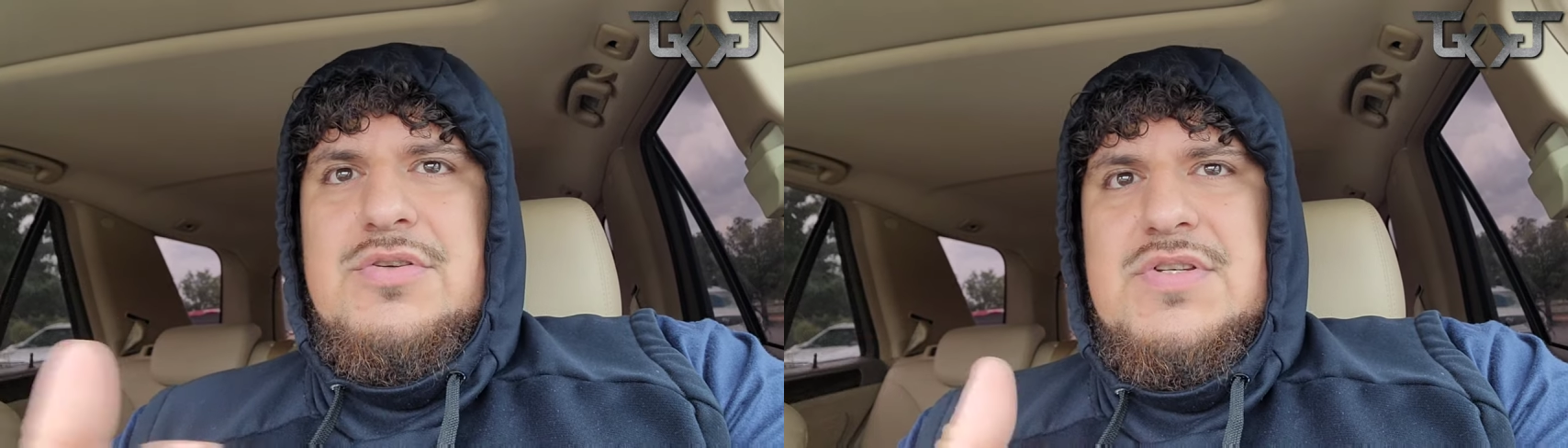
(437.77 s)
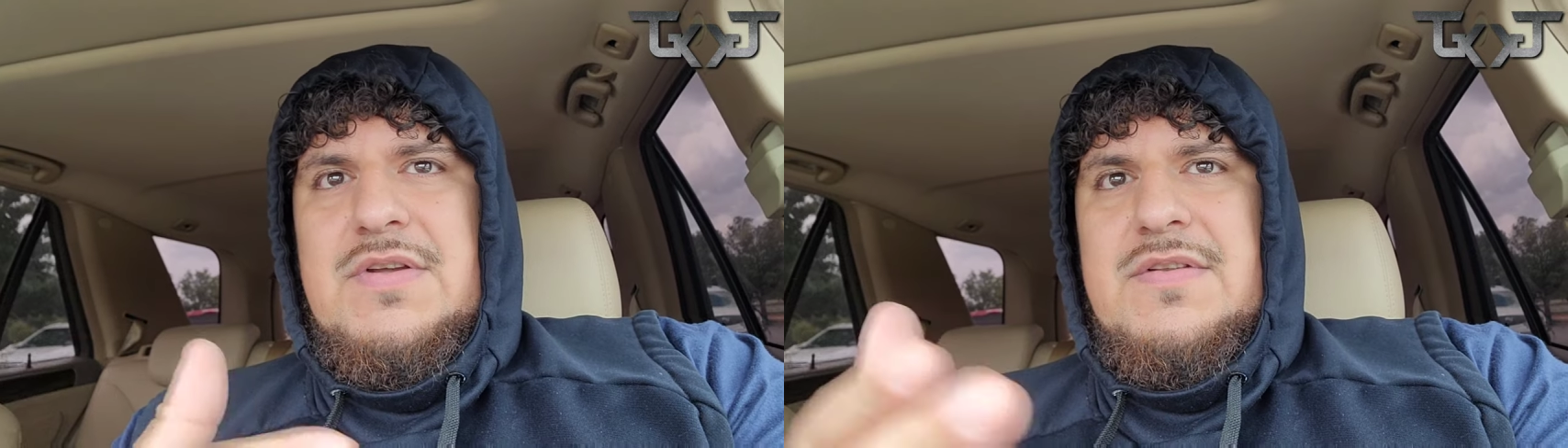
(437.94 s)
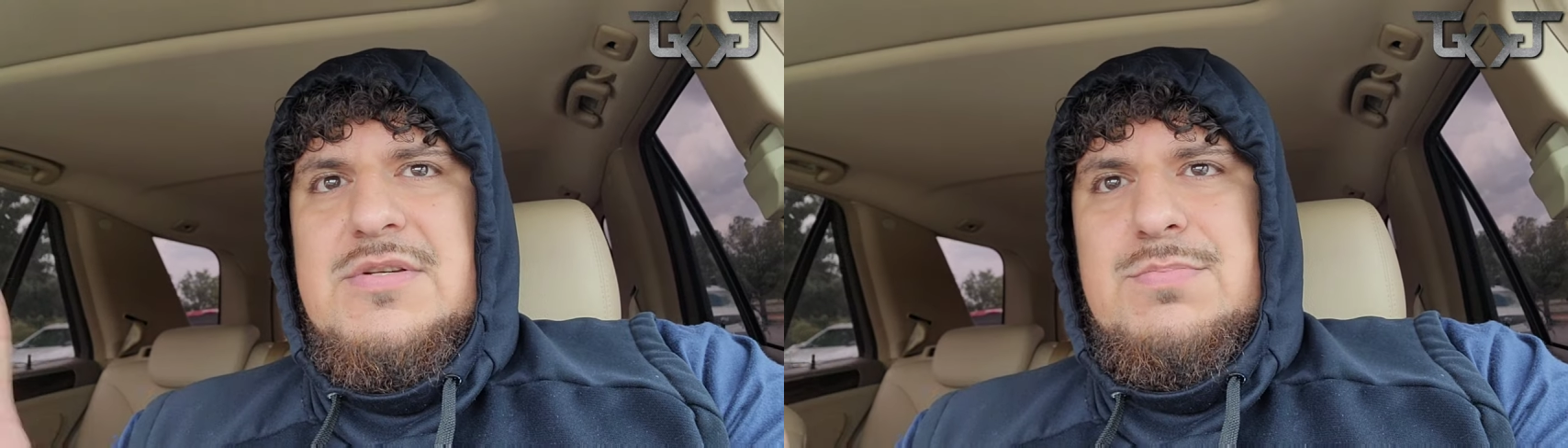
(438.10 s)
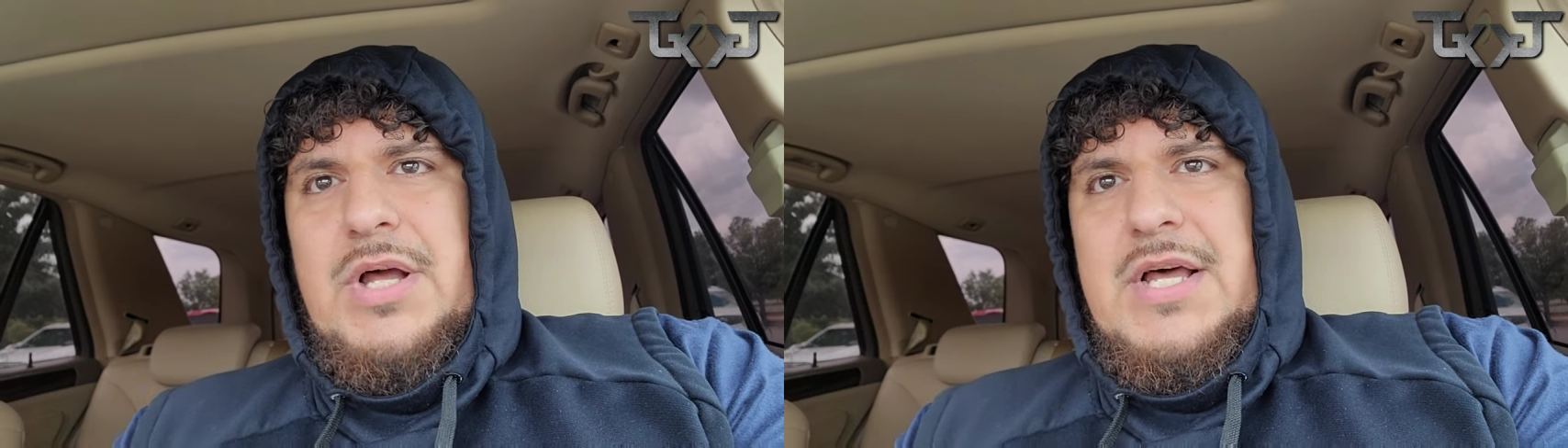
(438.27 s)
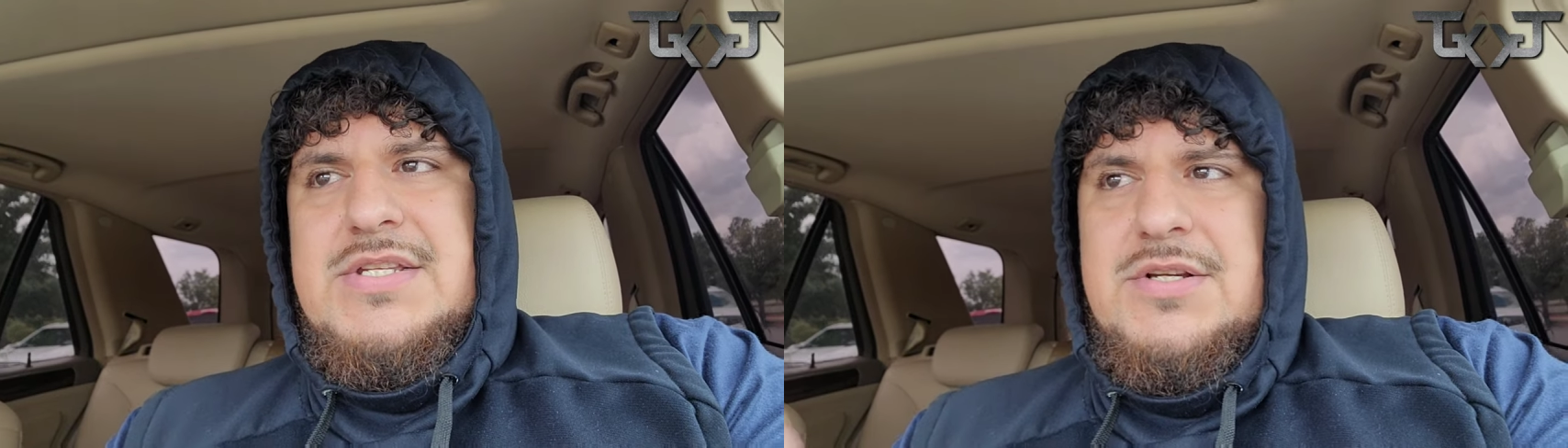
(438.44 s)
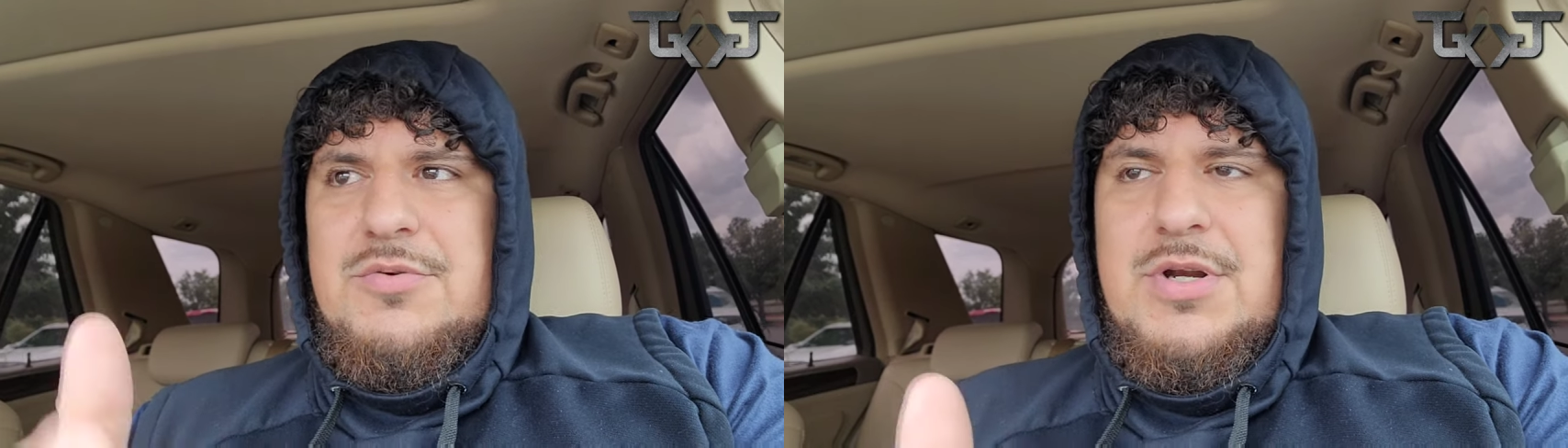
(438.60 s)
So there's
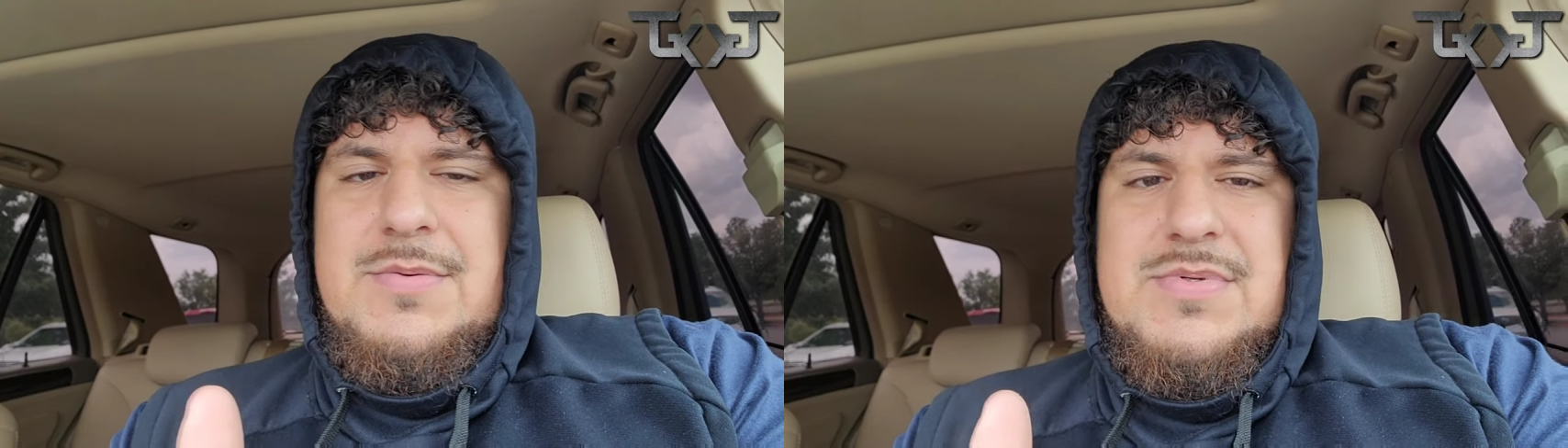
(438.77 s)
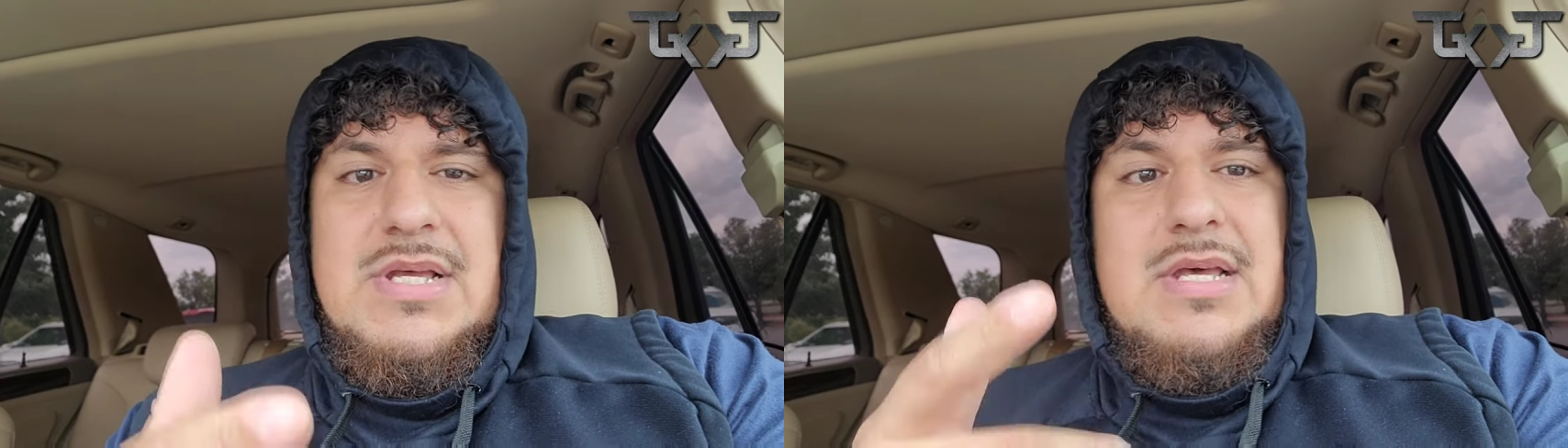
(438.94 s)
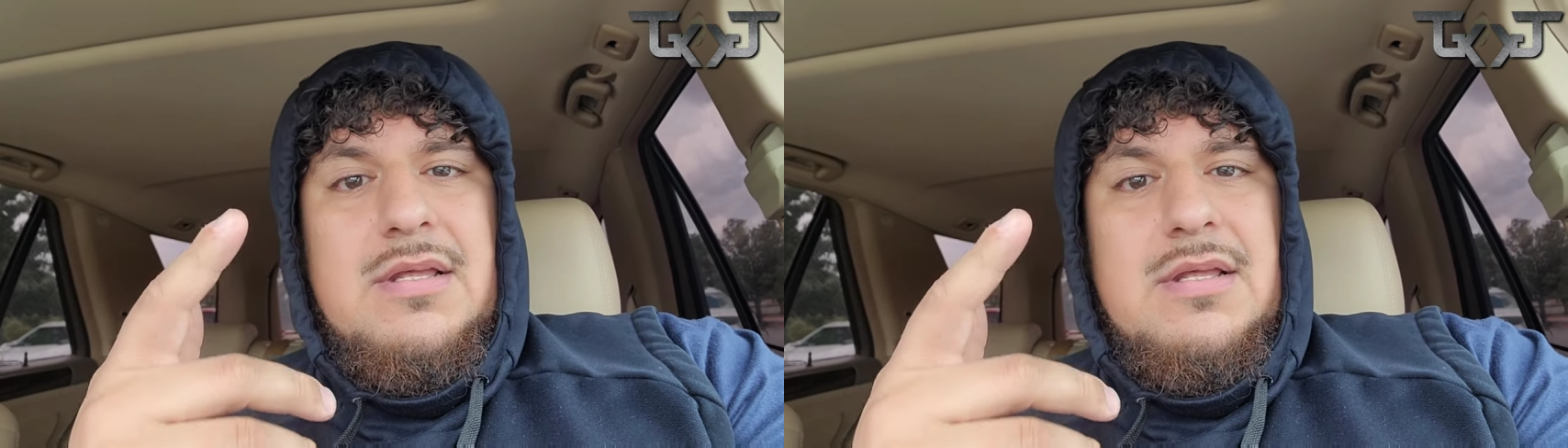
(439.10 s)
Bloods and Crips.